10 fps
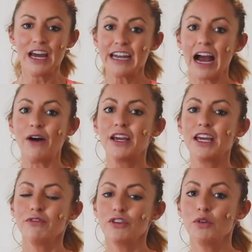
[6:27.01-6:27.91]
Now,
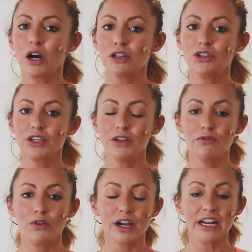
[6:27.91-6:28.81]
if you are looking
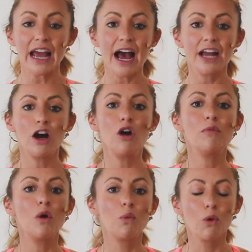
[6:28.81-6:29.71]
for an at
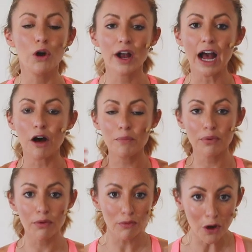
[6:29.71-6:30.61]
home workout
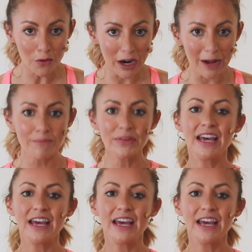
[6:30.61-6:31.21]
program,